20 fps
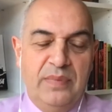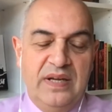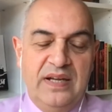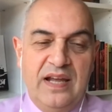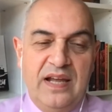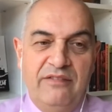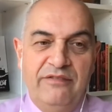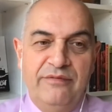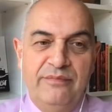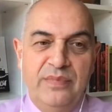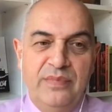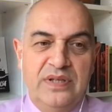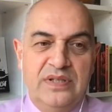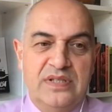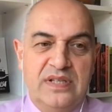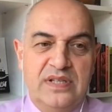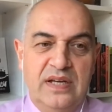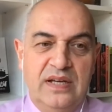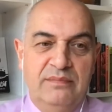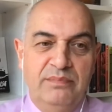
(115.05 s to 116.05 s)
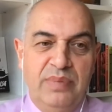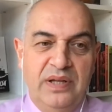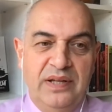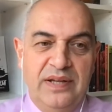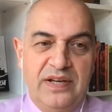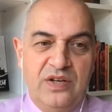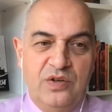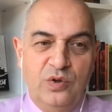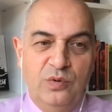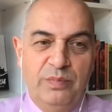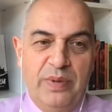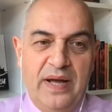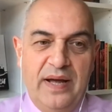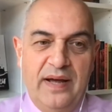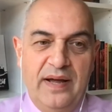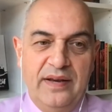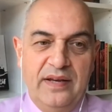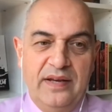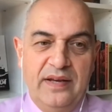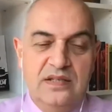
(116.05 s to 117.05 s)
government and political
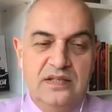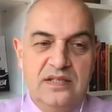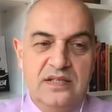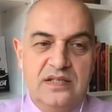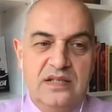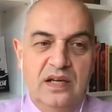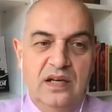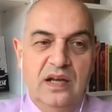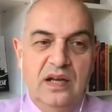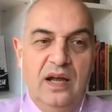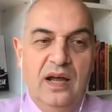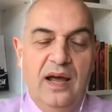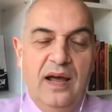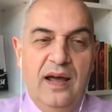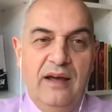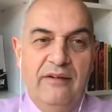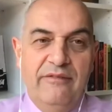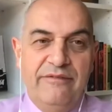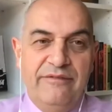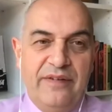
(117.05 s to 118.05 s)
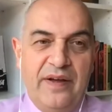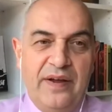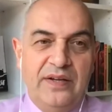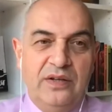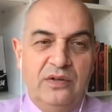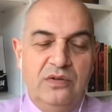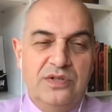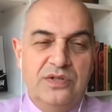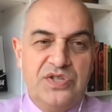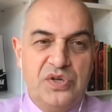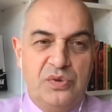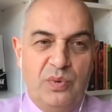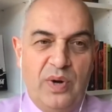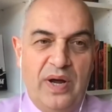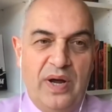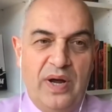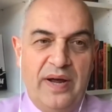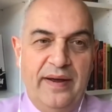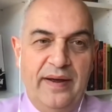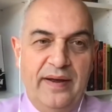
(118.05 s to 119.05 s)
parties have failed to
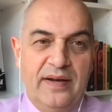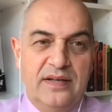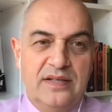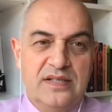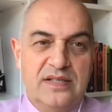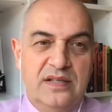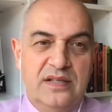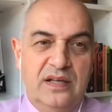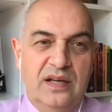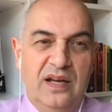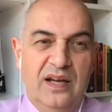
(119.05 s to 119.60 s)
act.